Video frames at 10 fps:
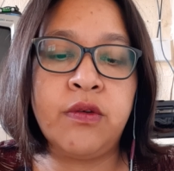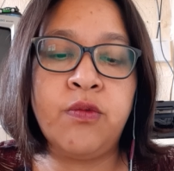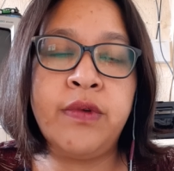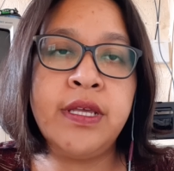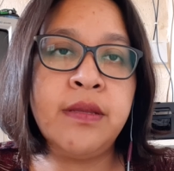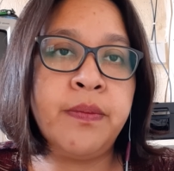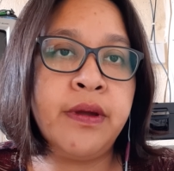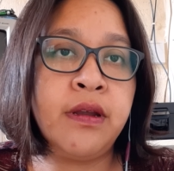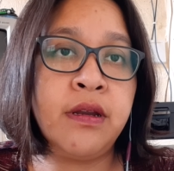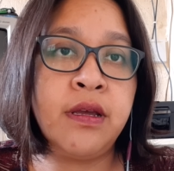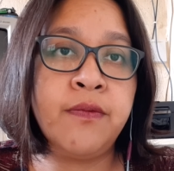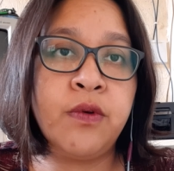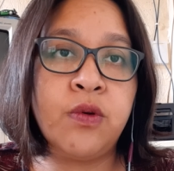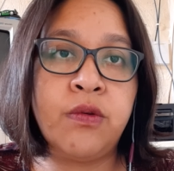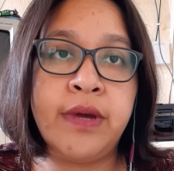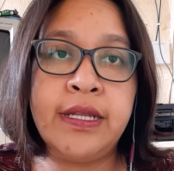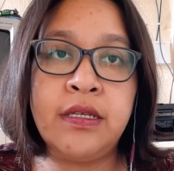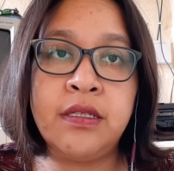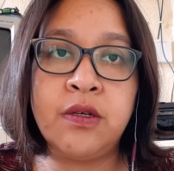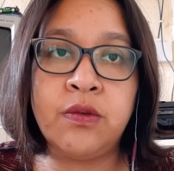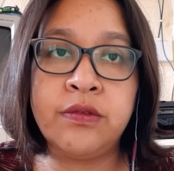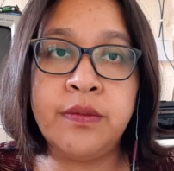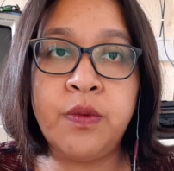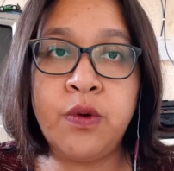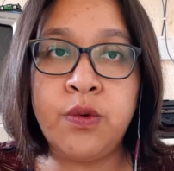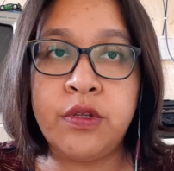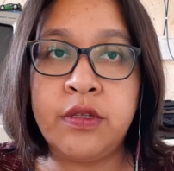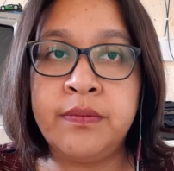read the paragraph or write it on the board.